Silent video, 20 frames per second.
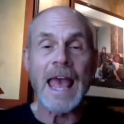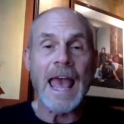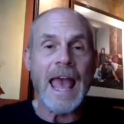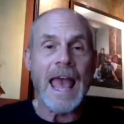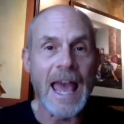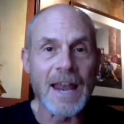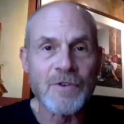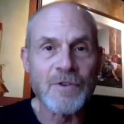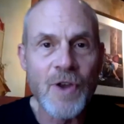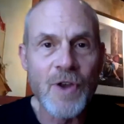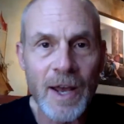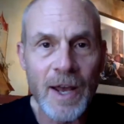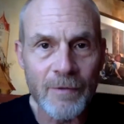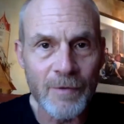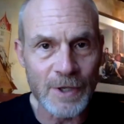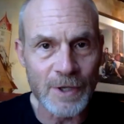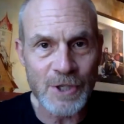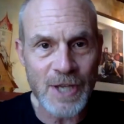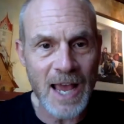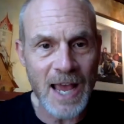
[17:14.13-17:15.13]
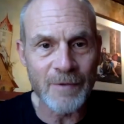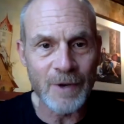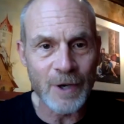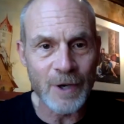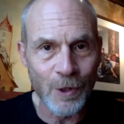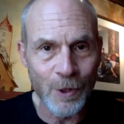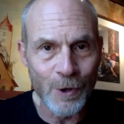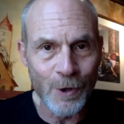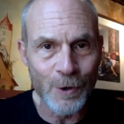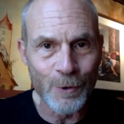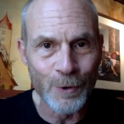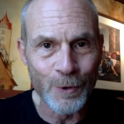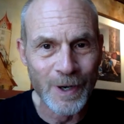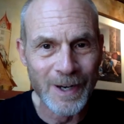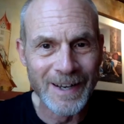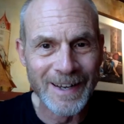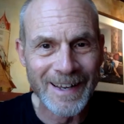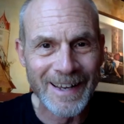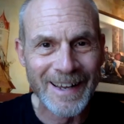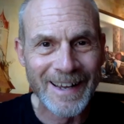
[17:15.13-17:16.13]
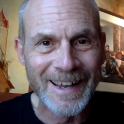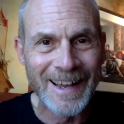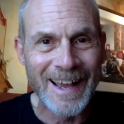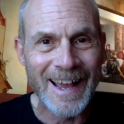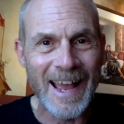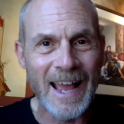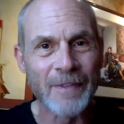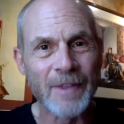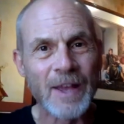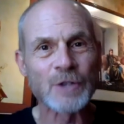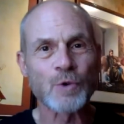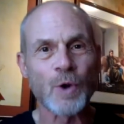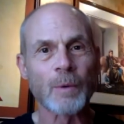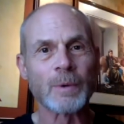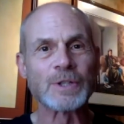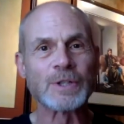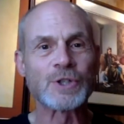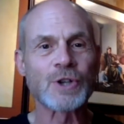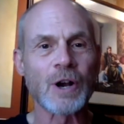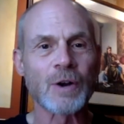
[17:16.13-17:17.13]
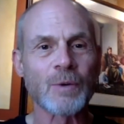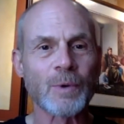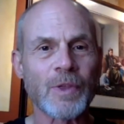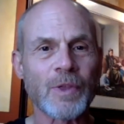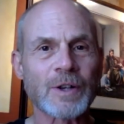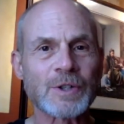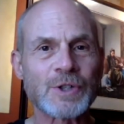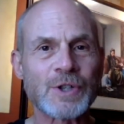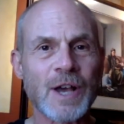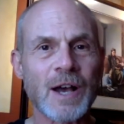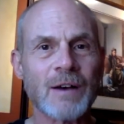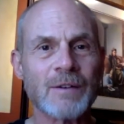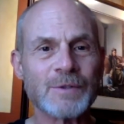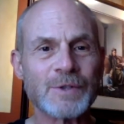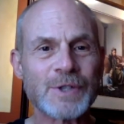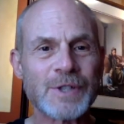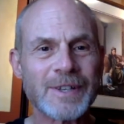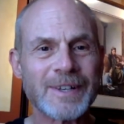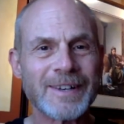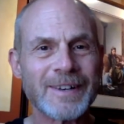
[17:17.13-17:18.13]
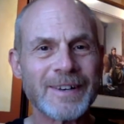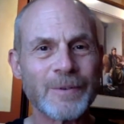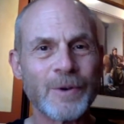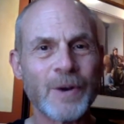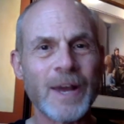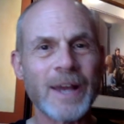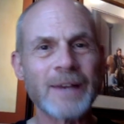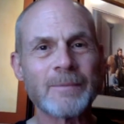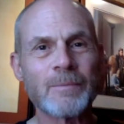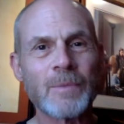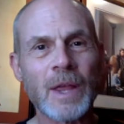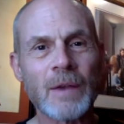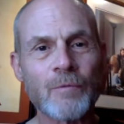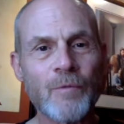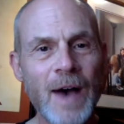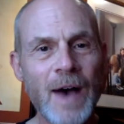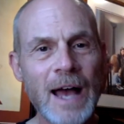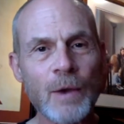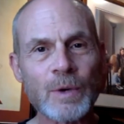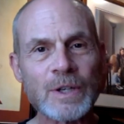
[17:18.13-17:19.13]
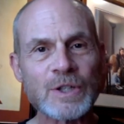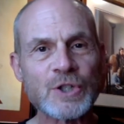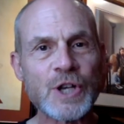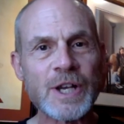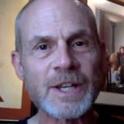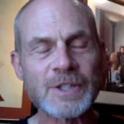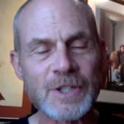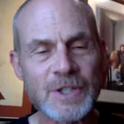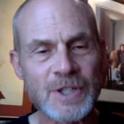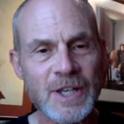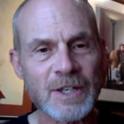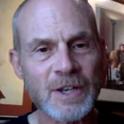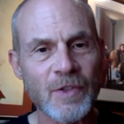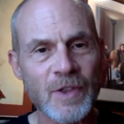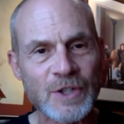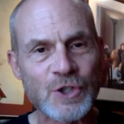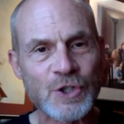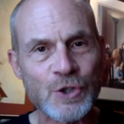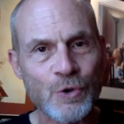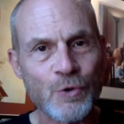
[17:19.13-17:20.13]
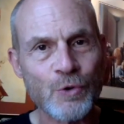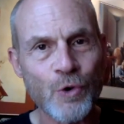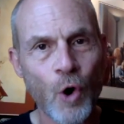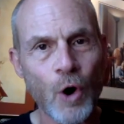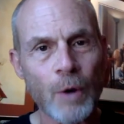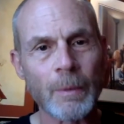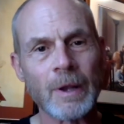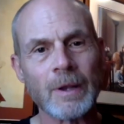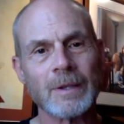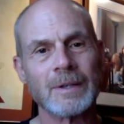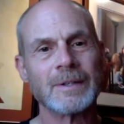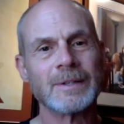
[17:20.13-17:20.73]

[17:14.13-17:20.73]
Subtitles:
And none of us have a clue. And that's why we start with ourselves, right? And following Jesus into this new normal.